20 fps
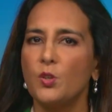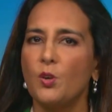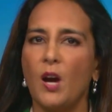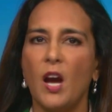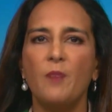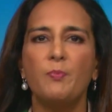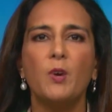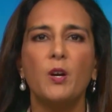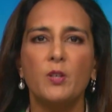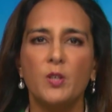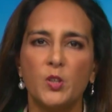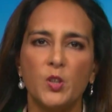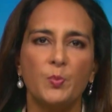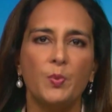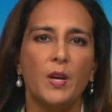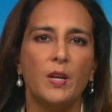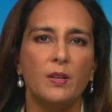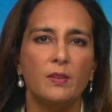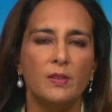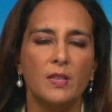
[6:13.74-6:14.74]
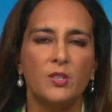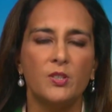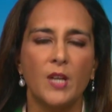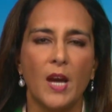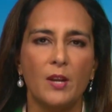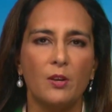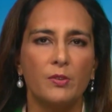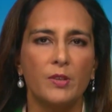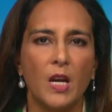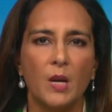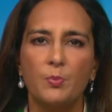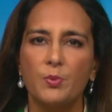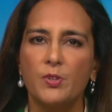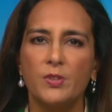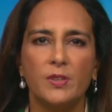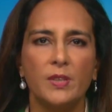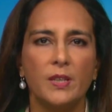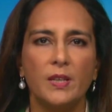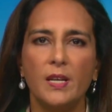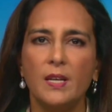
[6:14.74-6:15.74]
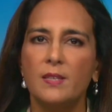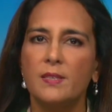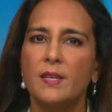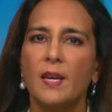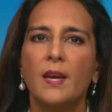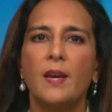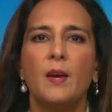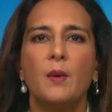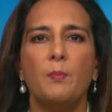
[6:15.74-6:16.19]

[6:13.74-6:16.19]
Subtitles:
so I participated in these Title IX proceedings.